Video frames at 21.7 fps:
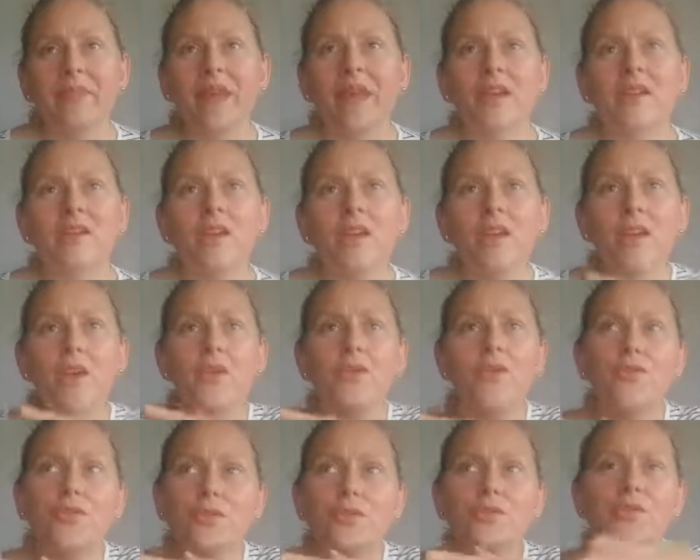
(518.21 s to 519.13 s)
And
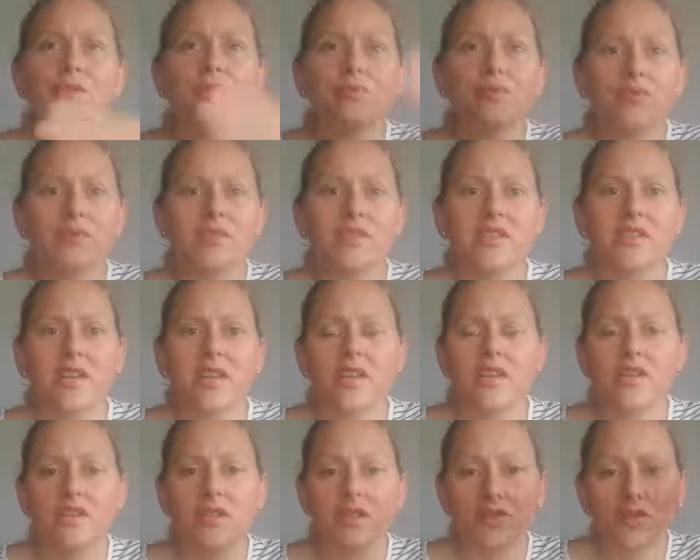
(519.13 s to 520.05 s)
through the
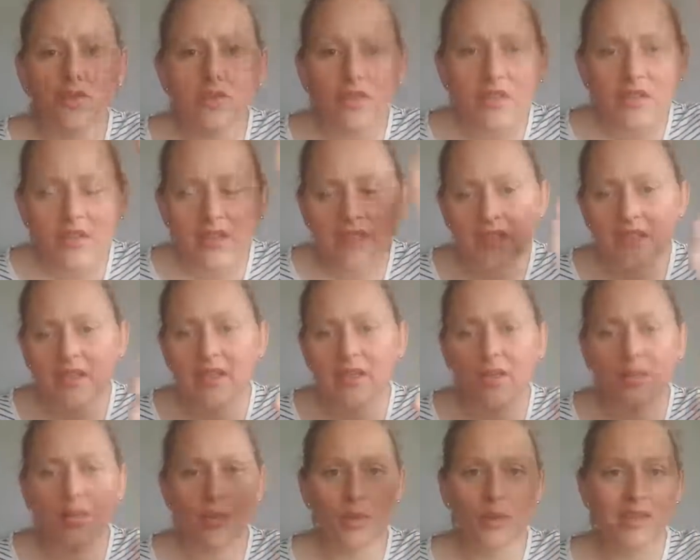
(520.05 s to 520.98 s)
process, you
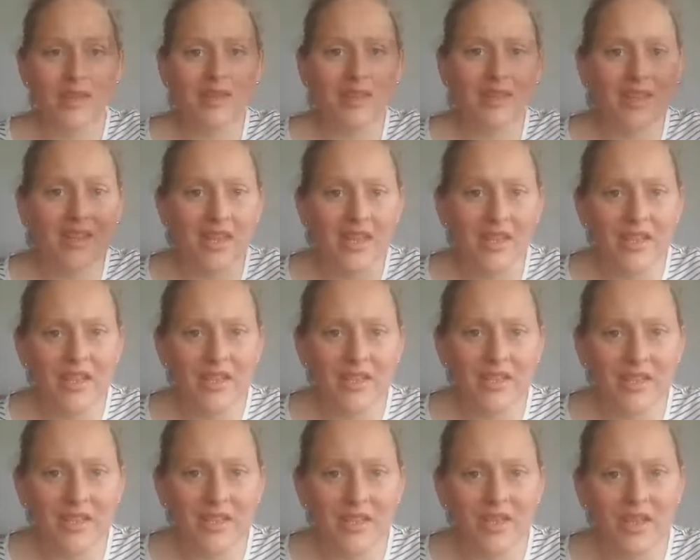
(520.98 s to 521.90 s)
keep
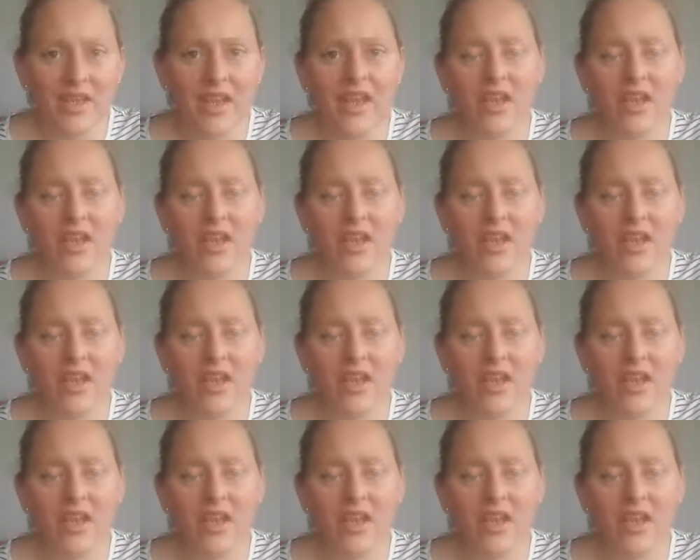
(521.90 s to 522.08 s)
learning.